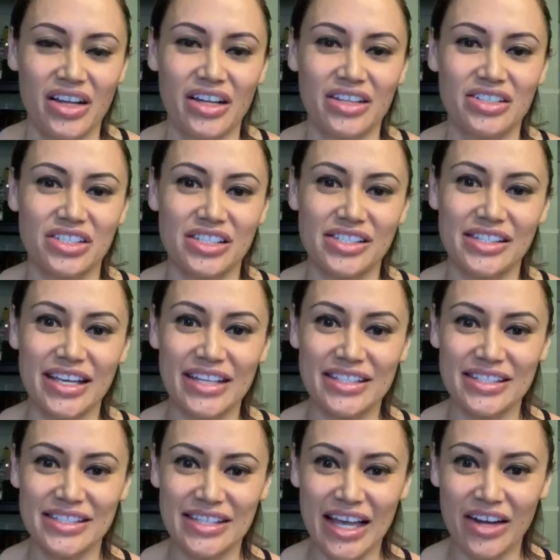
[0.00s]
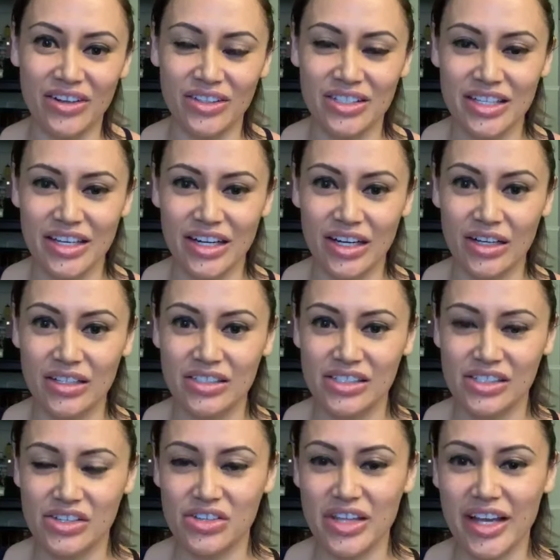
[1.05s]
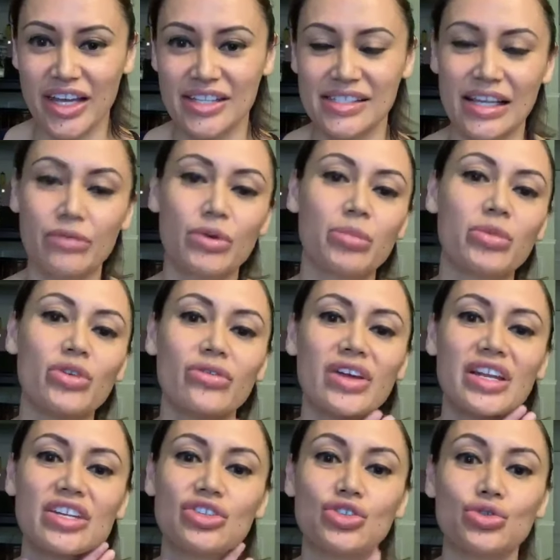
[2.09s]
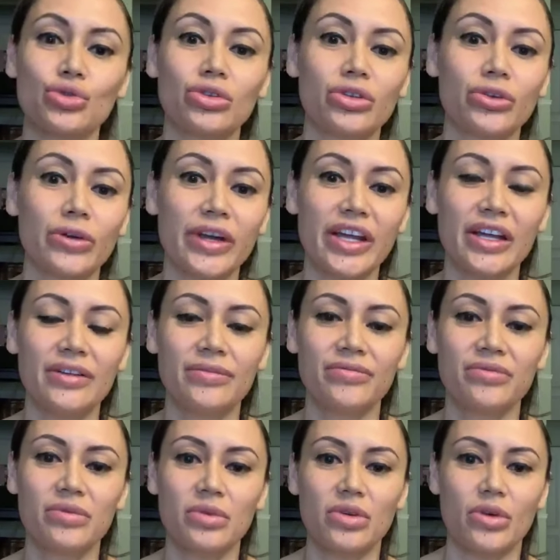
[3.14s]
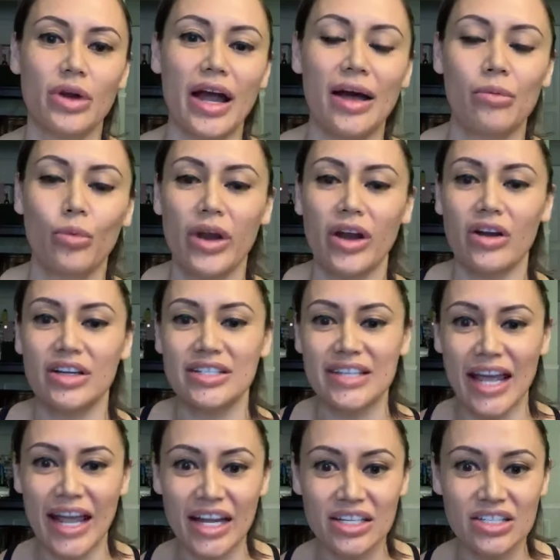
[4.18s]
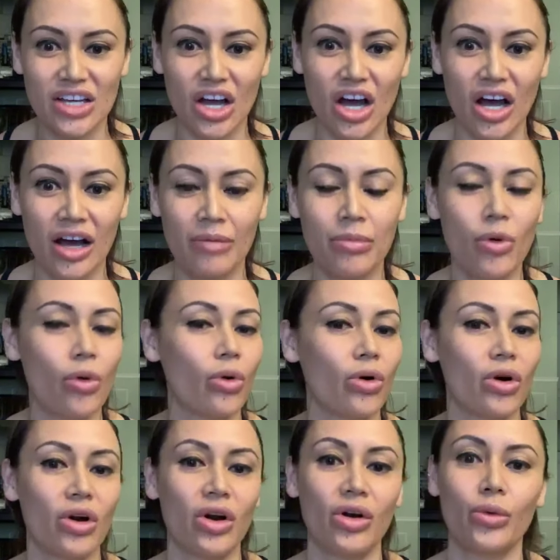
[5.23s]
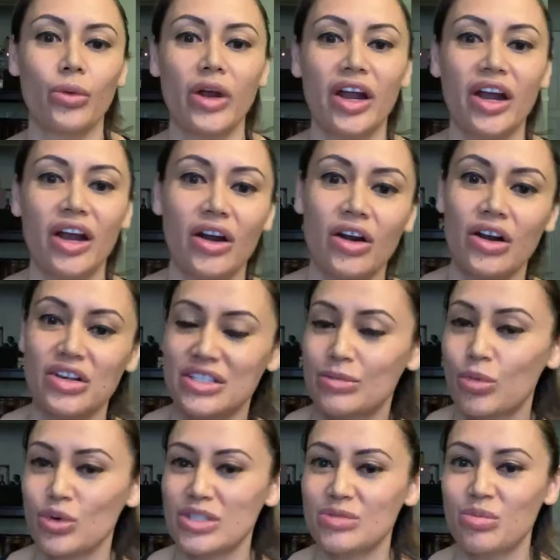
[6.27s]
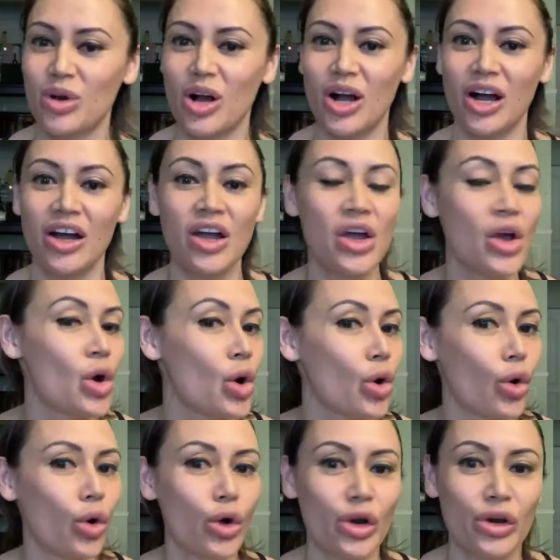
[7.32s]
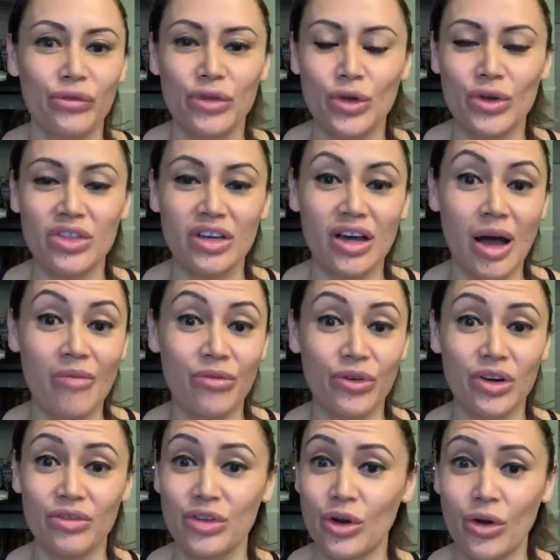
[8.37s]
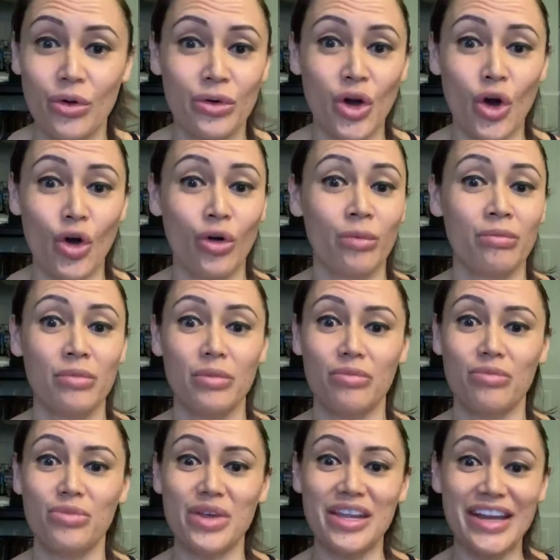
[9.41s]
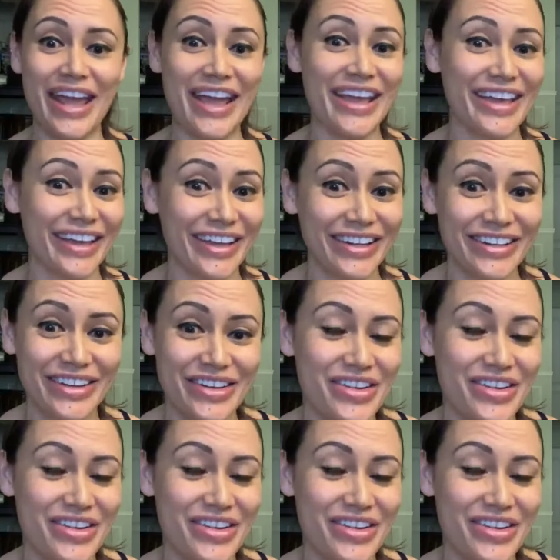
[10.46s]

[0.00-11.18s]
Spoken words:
Let's get settled here. So like I said, remove any jewelry, wear a tank top or wear a sports bra, or if you're in the comfort of your own home, be naked.